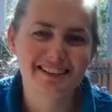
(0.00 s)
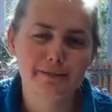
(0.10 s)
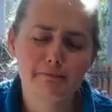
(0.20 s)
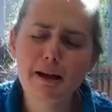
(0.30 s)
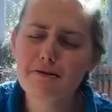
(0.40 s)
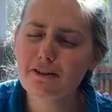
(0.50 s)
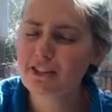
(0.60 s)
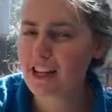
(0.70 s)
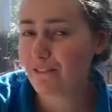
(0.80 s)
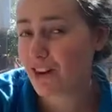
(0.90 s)
Maybe you've
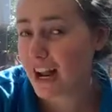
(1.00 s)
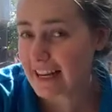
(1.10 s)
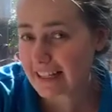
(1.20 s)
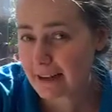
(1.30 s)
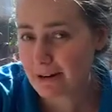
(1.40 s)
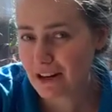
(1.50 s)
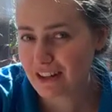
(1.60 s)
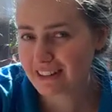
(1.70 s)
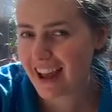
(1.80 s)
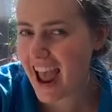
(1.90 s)
seen Finding Nemo
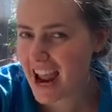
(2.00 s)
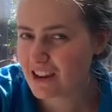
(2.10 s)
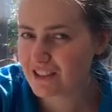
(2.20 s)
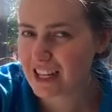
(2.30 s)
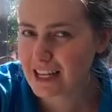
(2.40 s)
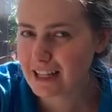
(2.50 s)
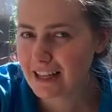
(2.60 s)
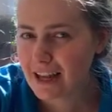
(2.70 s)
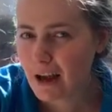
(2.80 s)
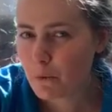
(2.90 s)
and you've
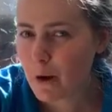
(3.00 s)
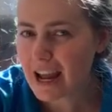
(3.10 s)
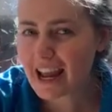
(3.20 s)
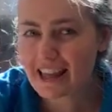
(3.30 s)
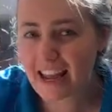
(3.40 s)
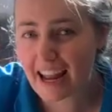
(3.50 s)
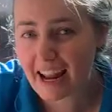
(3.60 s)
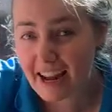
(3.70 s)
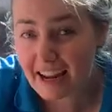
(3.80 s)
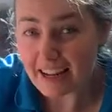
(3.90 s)
seen where
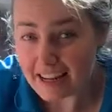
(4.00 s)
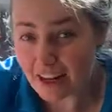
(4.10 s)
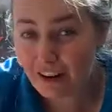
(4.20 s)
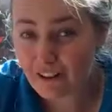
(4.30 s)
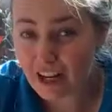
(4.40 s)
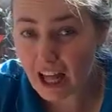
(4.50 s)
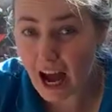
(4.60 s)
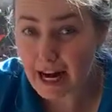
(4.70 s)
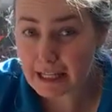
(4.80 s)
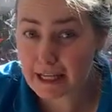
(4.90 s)
they turn on the
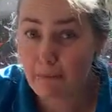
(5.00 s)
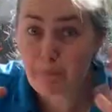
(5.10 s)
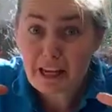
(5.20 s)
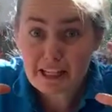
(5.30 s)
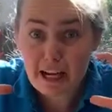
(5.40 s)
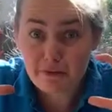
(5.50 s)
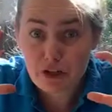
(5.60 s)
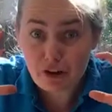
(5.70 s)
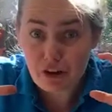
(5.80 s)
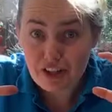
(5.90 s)
light and see a big set of
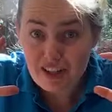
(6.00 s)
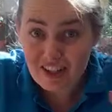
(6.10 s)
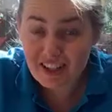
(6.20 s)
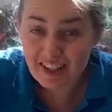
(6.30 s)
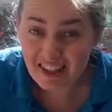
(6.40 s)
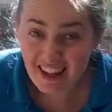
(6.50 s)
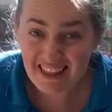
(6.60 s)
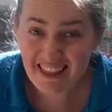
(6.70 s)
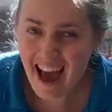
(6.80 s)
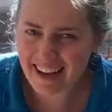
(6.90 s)
jaws.
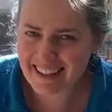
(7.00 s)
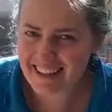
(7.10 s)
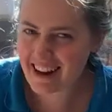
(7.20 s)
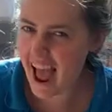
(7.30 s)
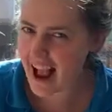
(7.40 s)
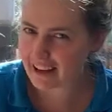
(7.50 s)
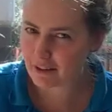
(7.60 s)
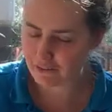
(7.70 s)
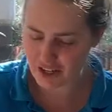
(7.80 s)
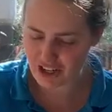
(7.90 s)
That is an
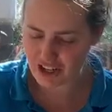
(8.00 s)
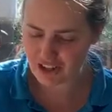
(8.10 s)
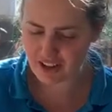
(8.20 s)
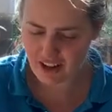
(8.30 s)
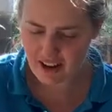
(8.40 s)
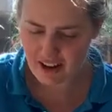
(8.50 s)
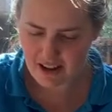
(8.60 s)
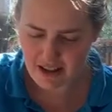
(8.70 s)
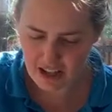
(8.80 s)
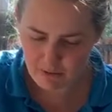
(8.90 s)
anglerfish.
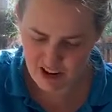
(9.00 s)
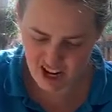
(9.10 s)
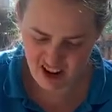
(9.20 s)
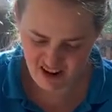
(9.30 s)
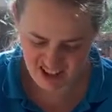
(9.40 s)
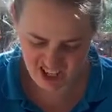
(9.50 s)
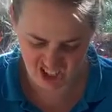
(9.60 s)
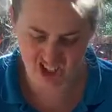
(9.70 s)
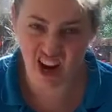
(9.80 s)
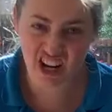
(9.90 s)
This one here is a
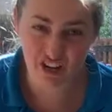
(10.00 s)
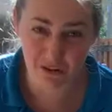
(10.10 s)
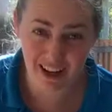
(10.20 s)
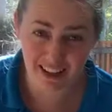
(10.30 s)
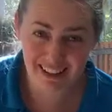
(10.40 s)
strange one.